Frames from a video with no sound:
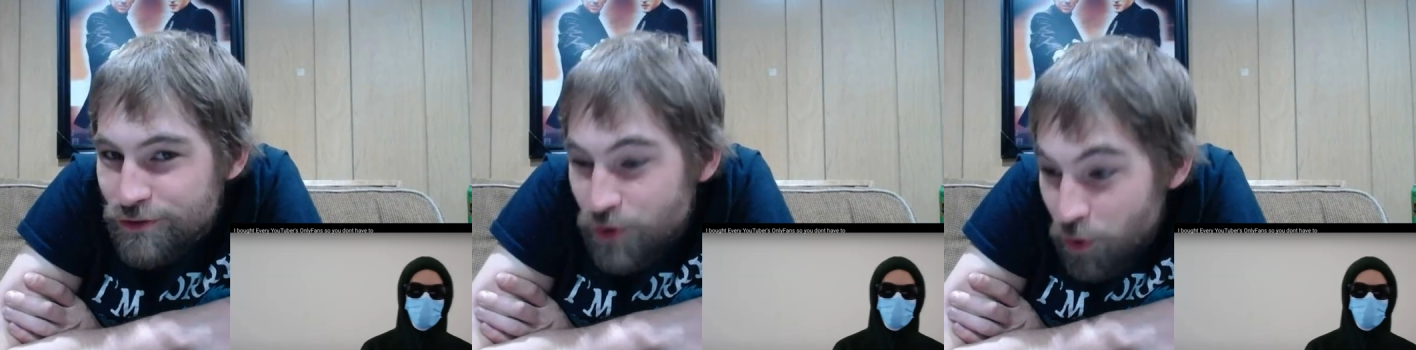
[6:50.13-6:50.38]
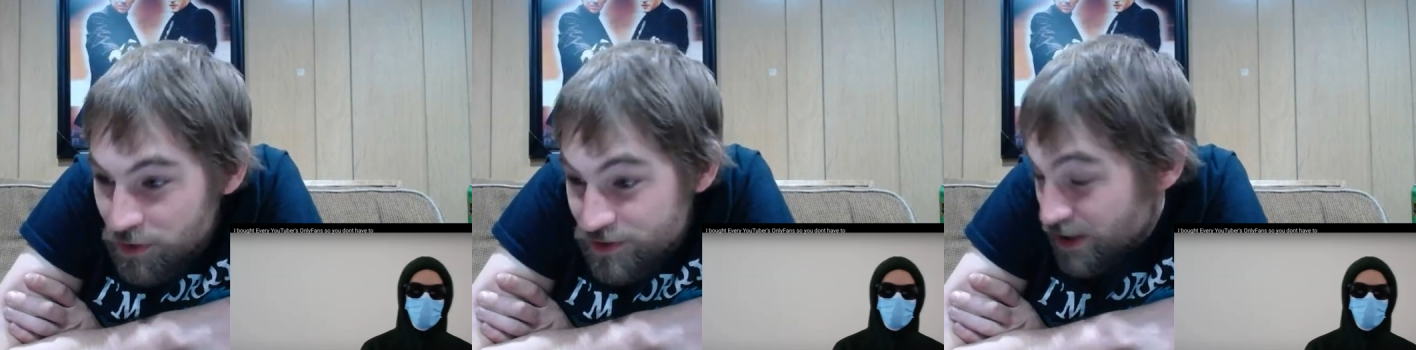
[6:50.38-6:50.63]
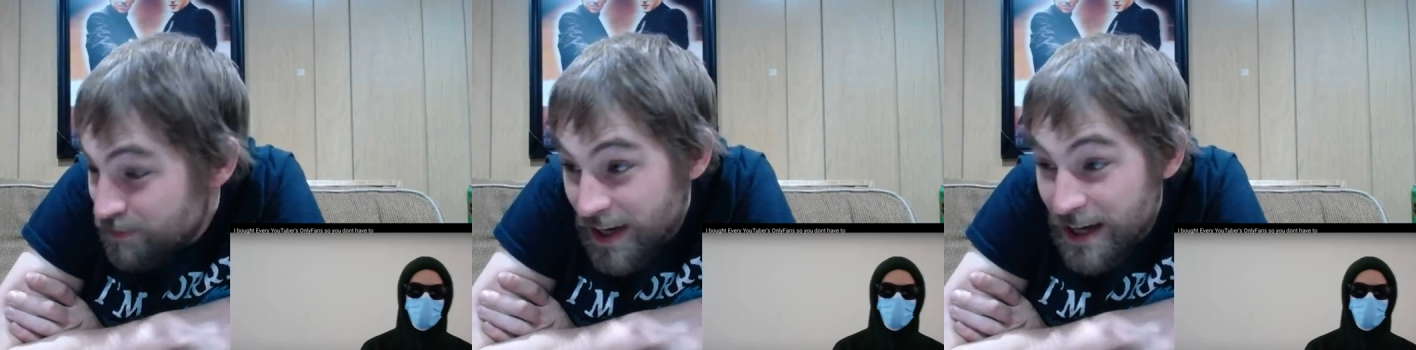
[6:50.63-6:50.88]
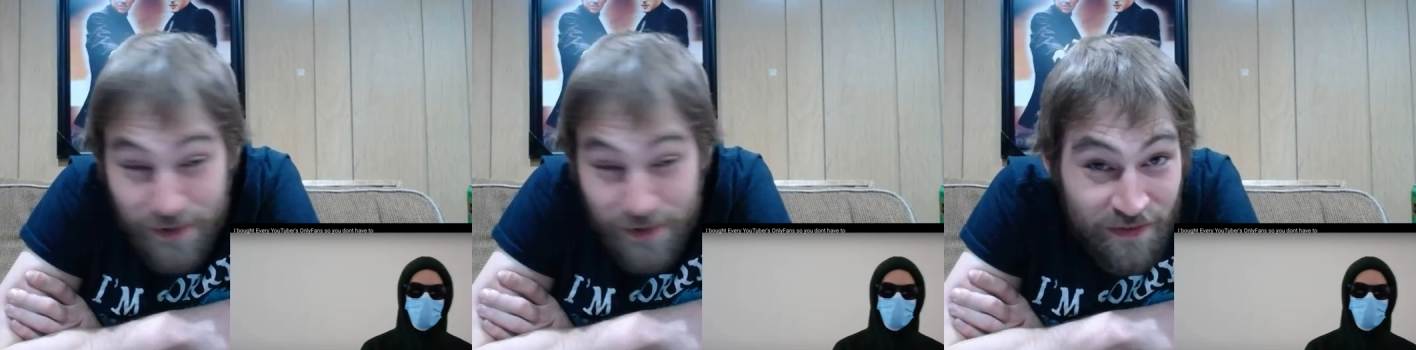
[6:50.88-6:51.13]
Speaker 1: sometimes
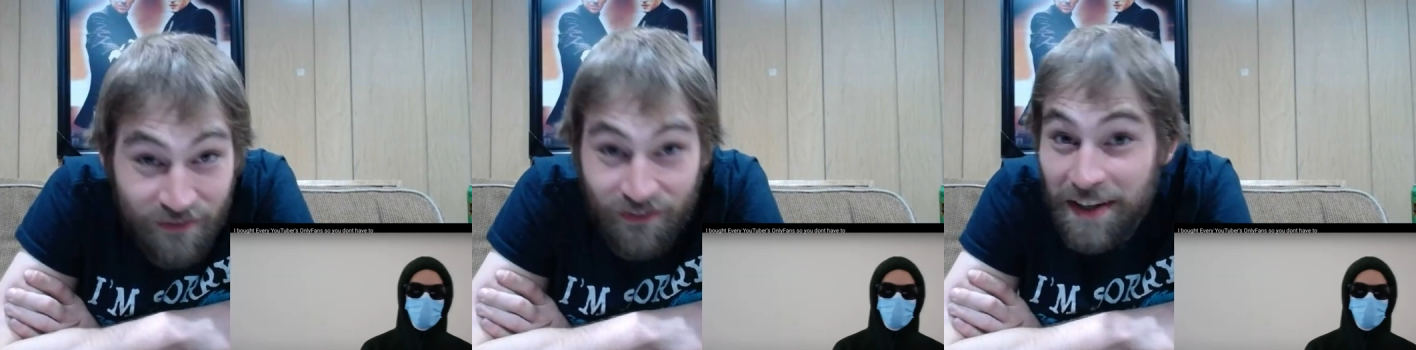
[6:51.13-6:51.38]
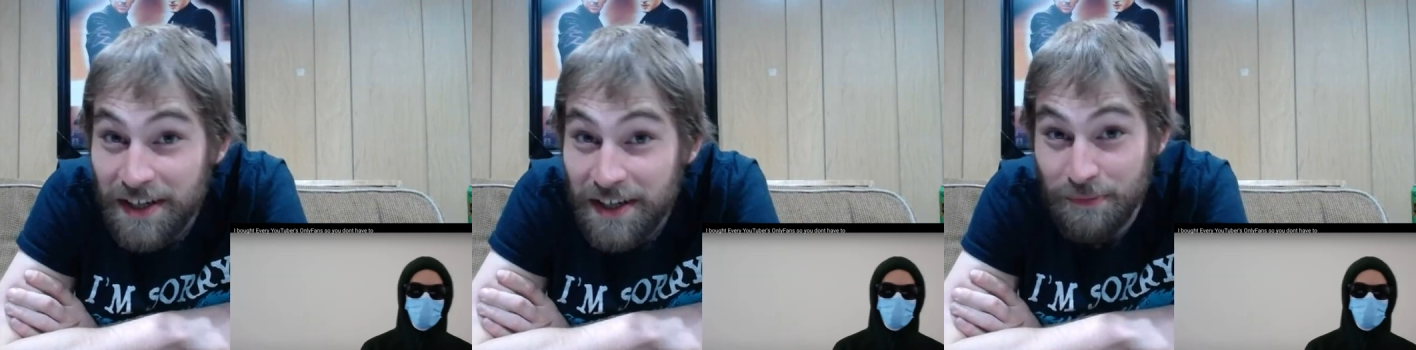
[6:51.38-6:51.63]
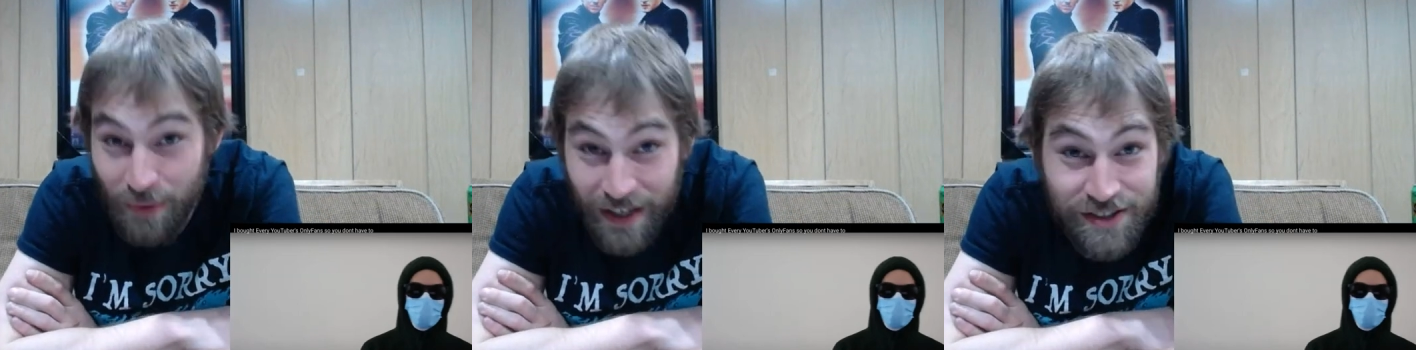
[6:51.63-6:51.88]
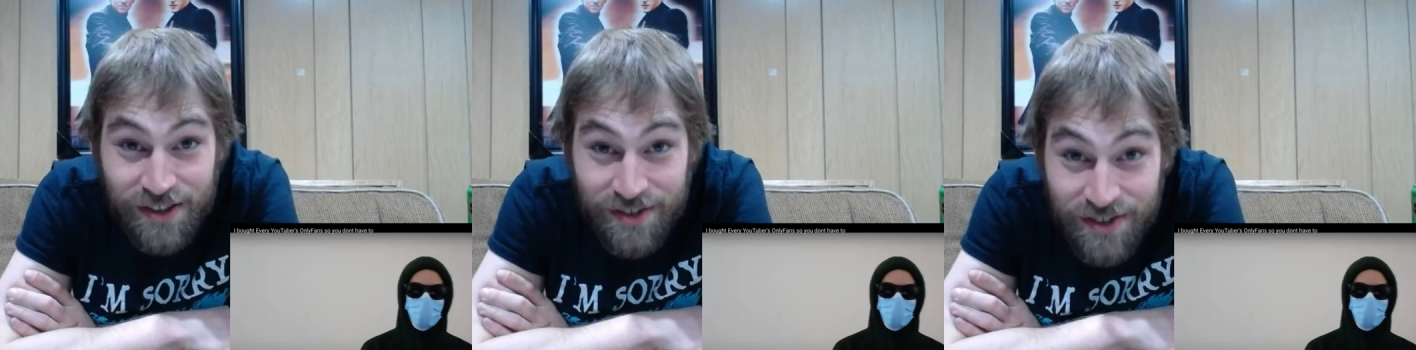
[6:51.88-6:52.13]
even fucking
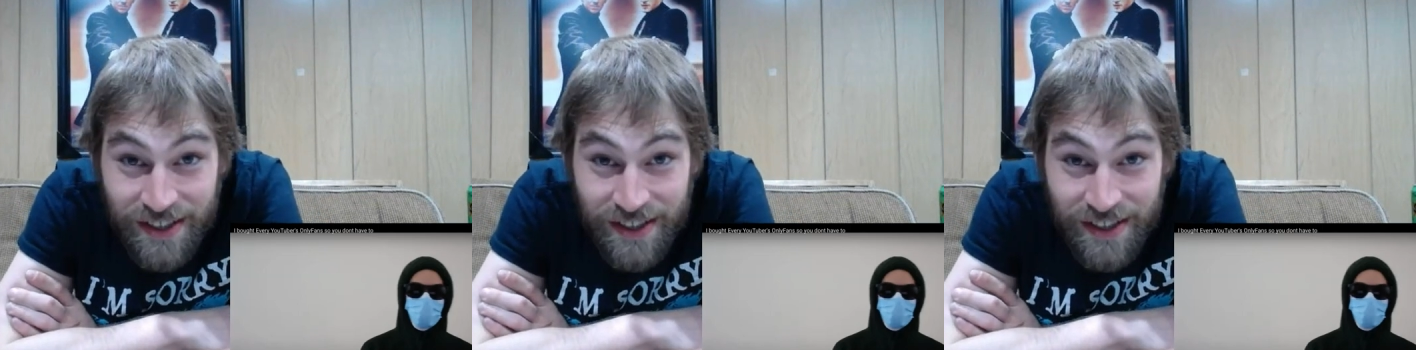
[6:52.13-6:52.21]
pictures.